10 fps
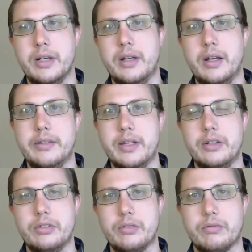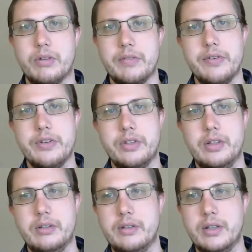and that is
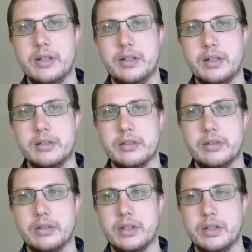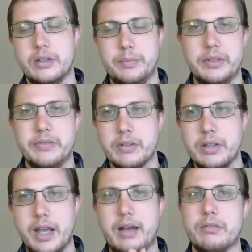referencing DLLs
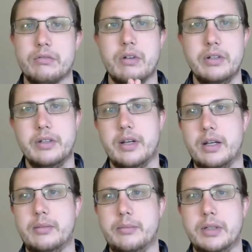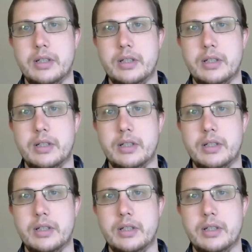specifically at runtime